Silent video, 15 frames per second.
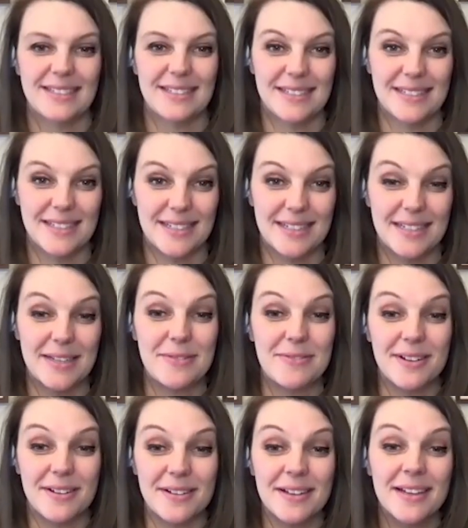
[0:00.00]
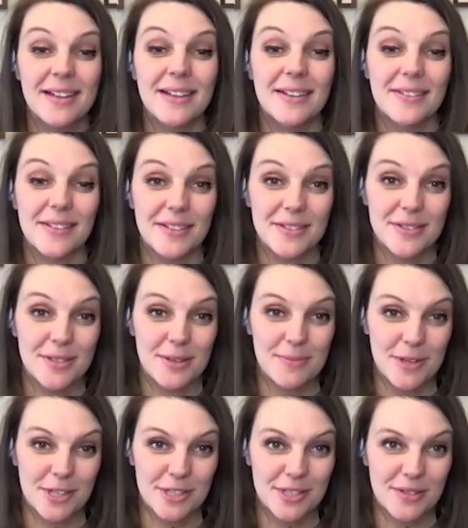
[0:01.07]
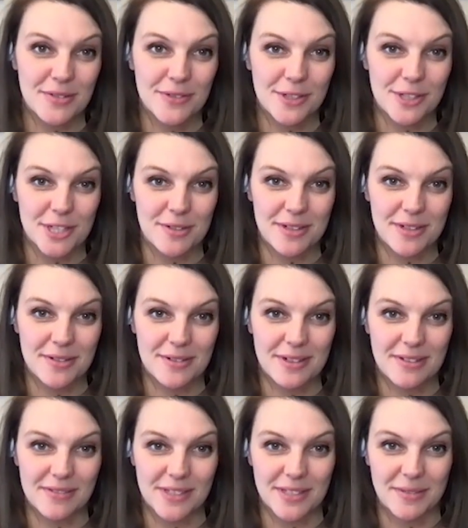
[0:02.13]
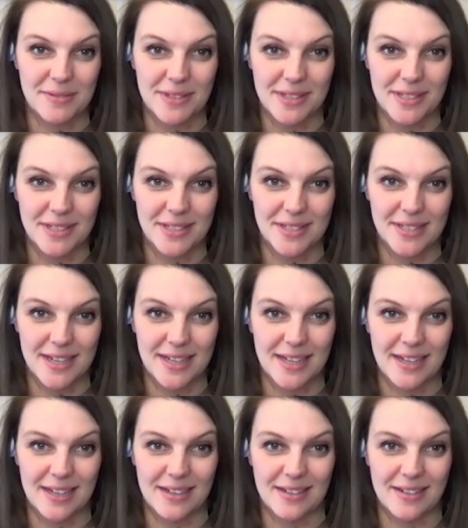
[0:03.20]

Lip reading: exactly. Well, thank you so much for sharing all of this with us today.